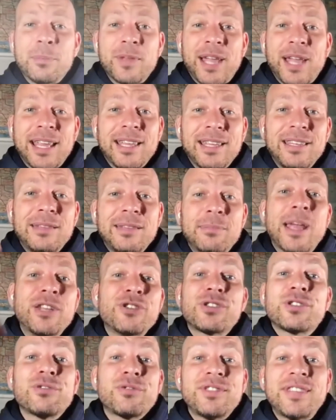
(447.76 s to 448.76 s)
like, man,
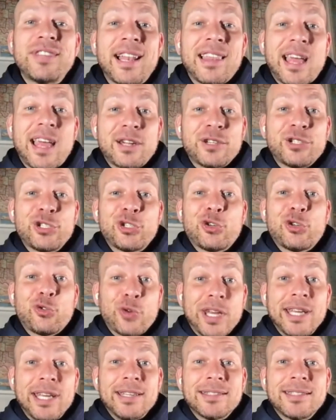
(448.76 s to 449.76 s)
you're just going to set a lot of
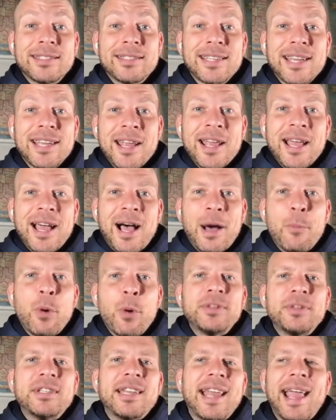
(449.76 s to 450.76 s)
screens, what
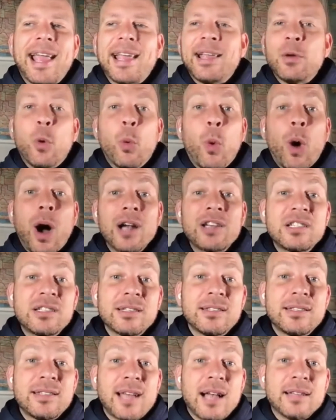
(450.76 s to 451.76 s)
we said, hey, watch
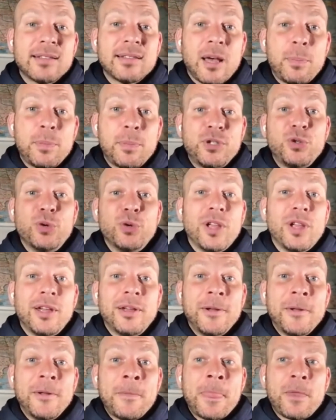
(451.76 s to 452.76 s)
Zaza Pachulia.
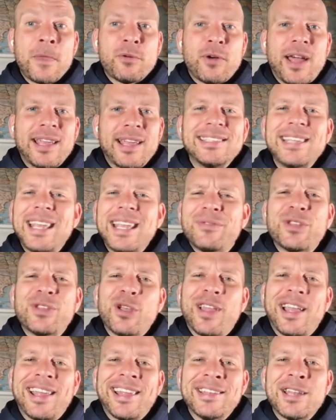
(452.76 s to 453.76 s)
Right. Because even though
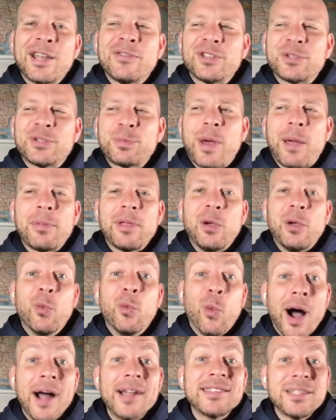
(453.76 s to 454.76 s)
like none of us probably
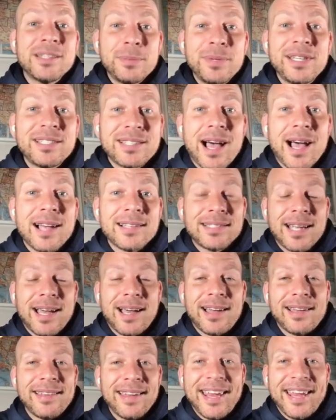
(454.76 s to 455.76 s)
want to be
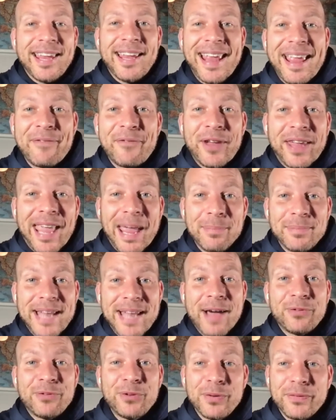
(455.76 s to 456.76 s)
Zaza if it came
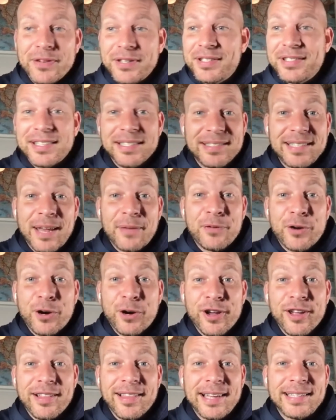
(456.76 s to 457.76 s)
down to it versus a Steph
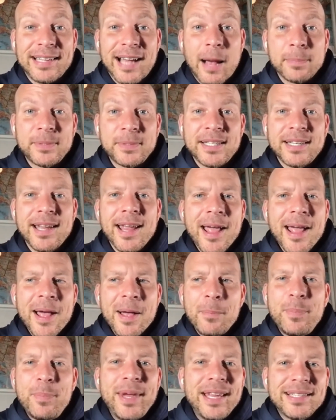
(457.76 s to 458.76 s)
Curry, Klay Thompson,
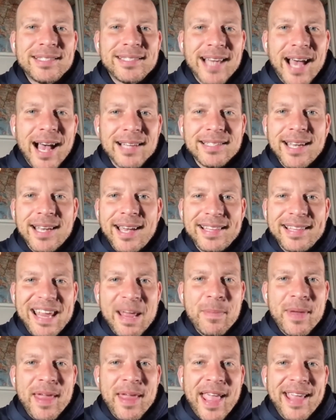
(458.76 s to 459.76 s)
being Zaza in the
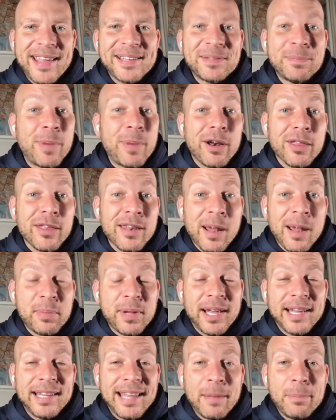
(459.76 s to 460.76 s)
NBA is better than not
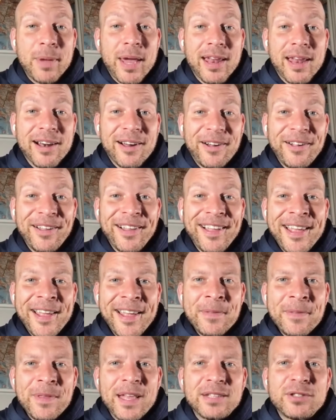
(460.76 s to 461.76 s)
playing in the NBA at all.
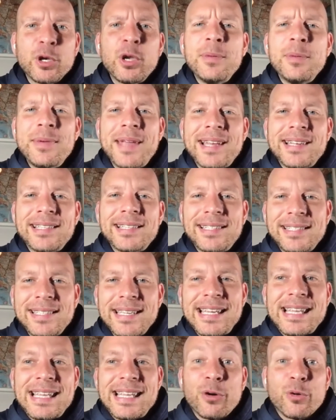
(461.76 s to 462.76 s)
And so he began to
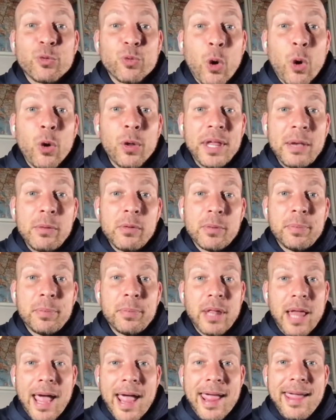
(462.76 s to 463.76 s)
see the role he would
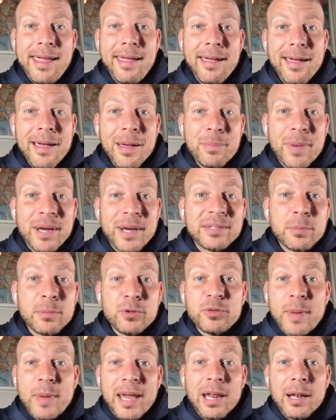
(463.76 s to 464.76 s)
play by someone
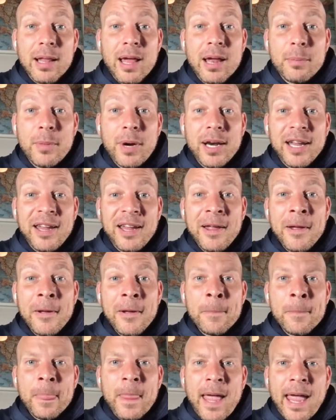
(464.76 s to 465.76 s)
who's making a lot of money.
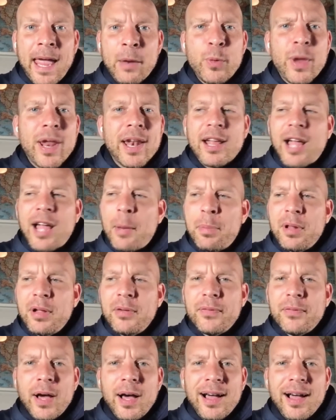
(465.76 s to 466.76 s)
And we had a couple
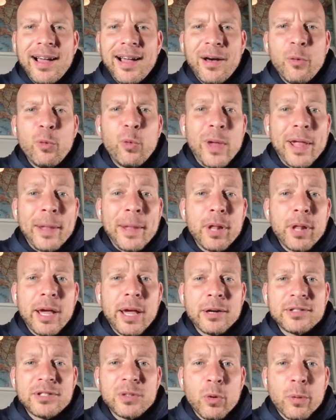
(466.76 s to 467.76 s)
of wing
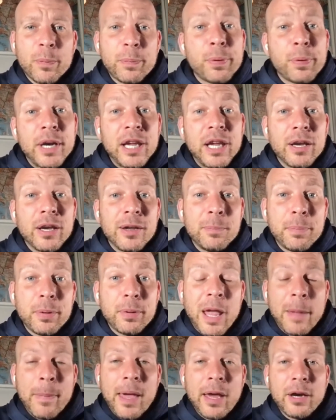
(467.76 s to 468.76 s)
players that were pretty good
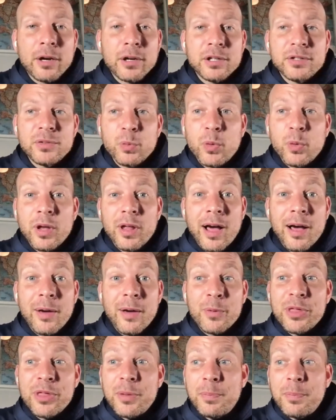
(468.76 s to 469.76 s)
playmakers
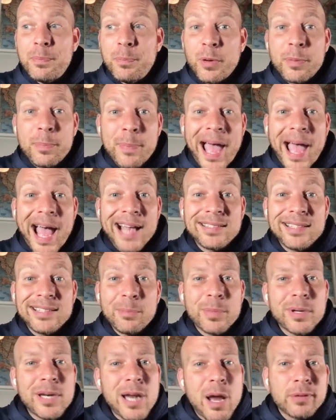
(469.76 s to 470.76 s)
with
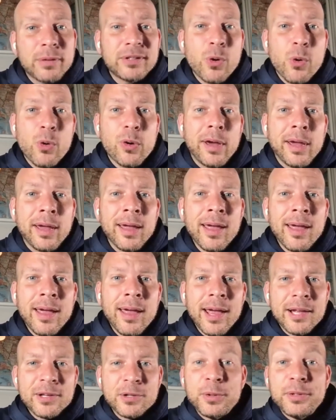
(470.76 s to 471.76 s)
passing, but not with scoring.
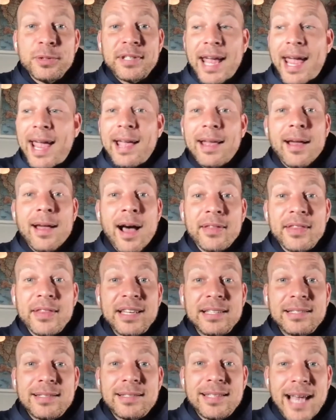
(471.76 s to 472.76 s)
So we say, hey, on
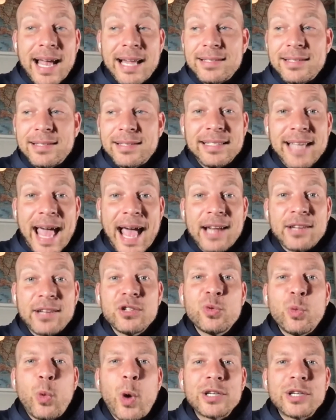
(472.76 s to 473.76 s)
these sets, these
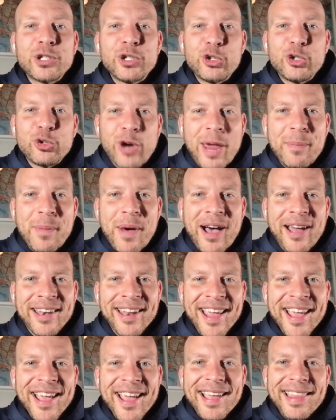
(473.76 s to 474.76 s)
actions, watch Draymond.
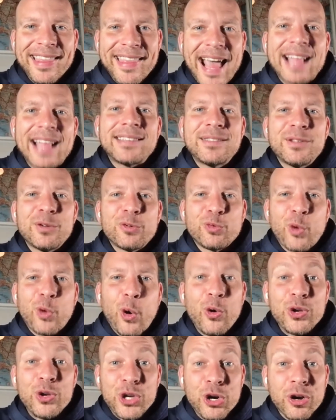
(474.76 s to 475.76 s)
That's the
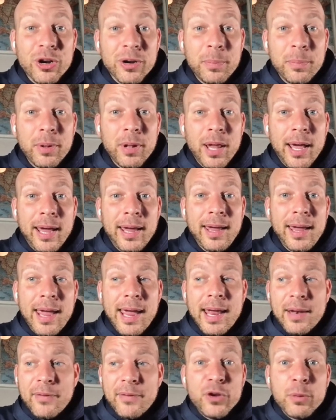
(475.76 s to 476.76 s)
role you're going to play.
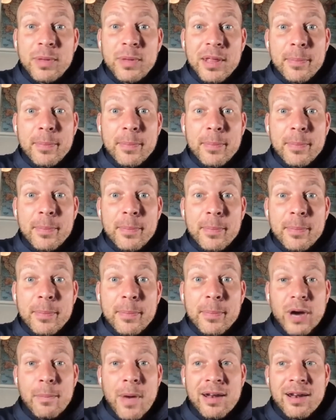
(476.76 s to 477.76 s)
And if you can be the best
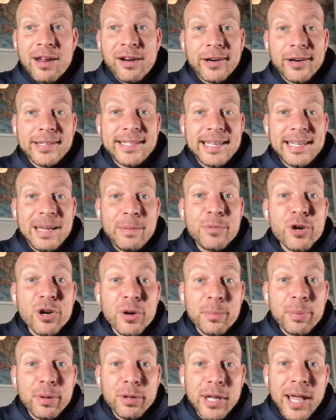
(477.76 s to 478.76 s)
Draymond on our team, you're
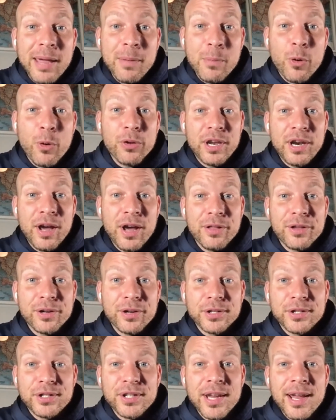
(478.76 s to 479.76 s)
going to play more than
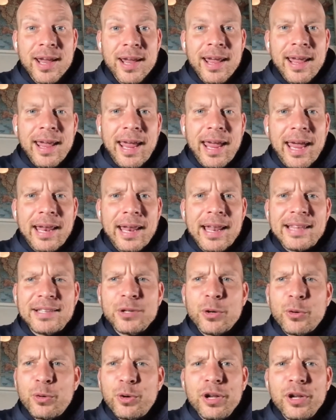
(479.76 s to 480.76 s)
others. And
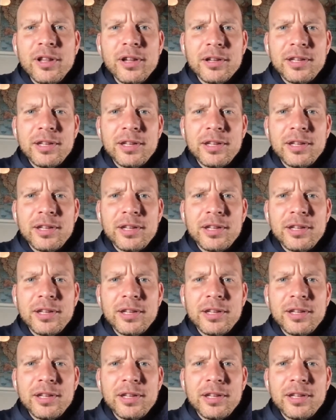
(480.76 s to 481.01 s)
so clearly